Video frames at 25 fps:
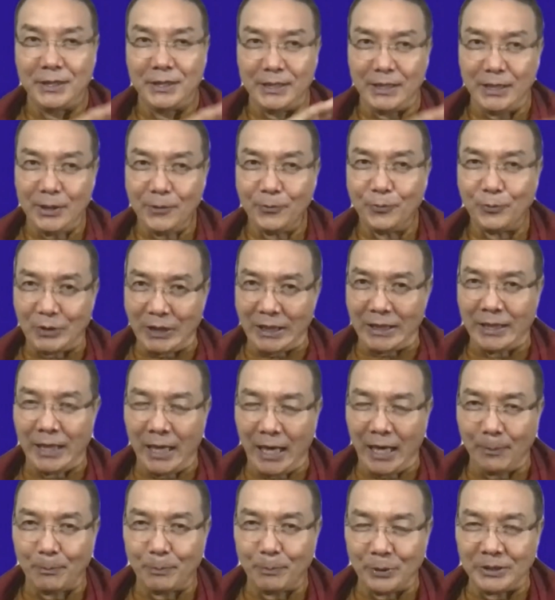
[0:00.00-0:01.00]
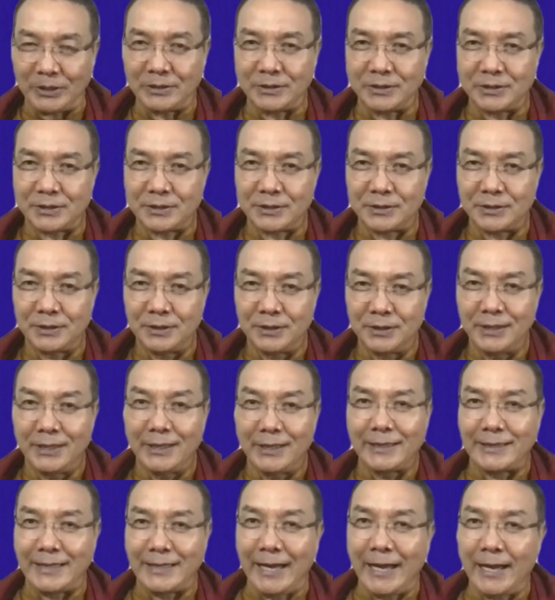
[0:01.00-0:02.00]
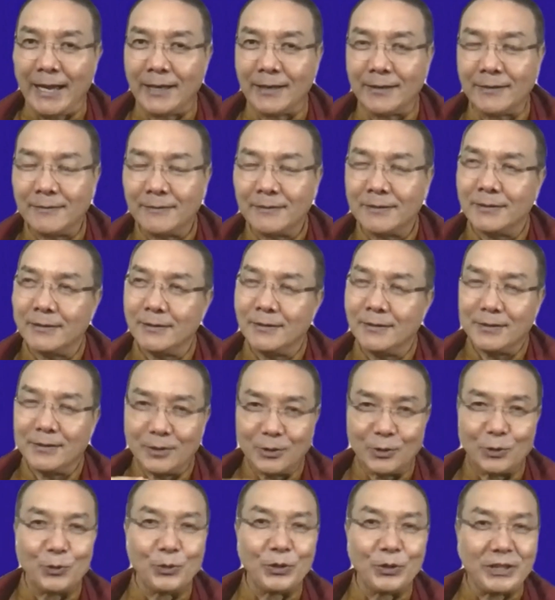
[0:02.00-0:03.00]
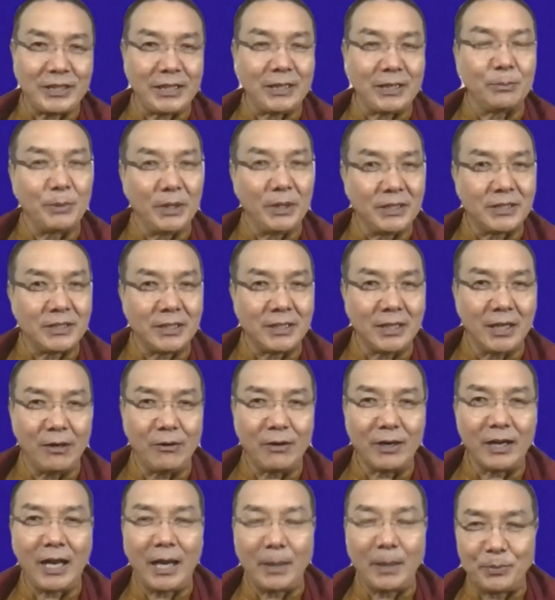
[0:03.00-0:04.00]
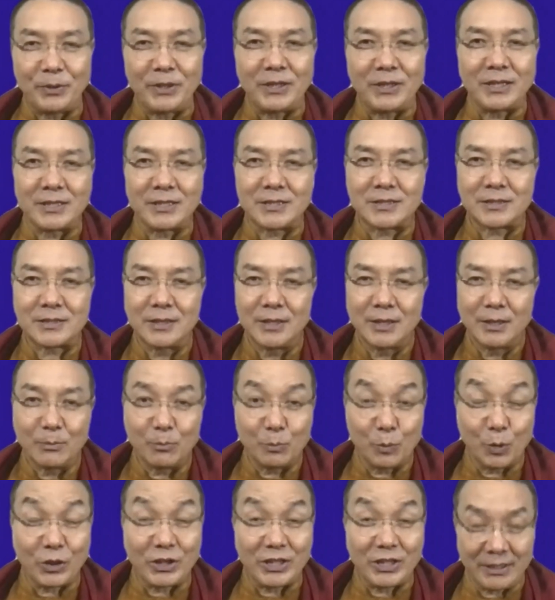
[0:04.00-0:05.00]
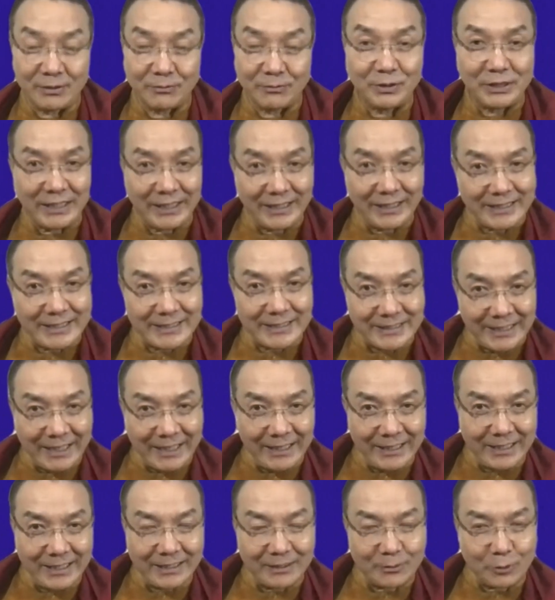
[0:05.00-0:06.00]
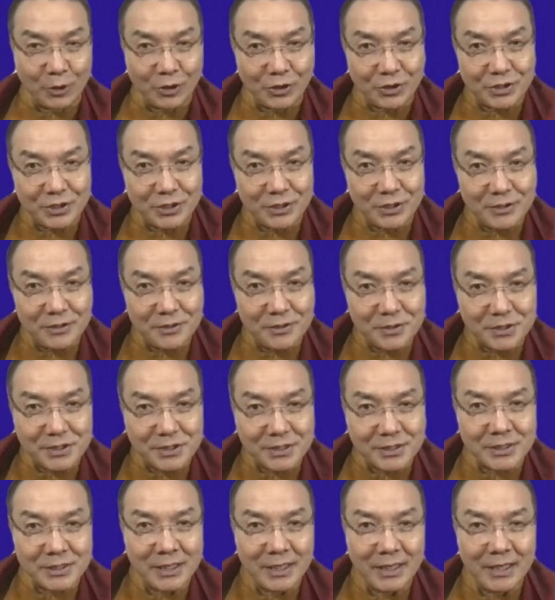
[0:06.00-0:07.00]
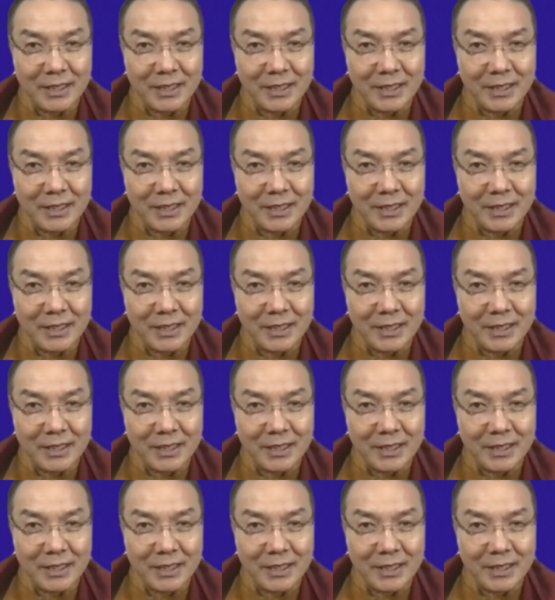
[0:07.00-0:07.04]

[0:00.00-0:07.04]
If that happens, then we can maintain our happiness more than we can extend it continuously,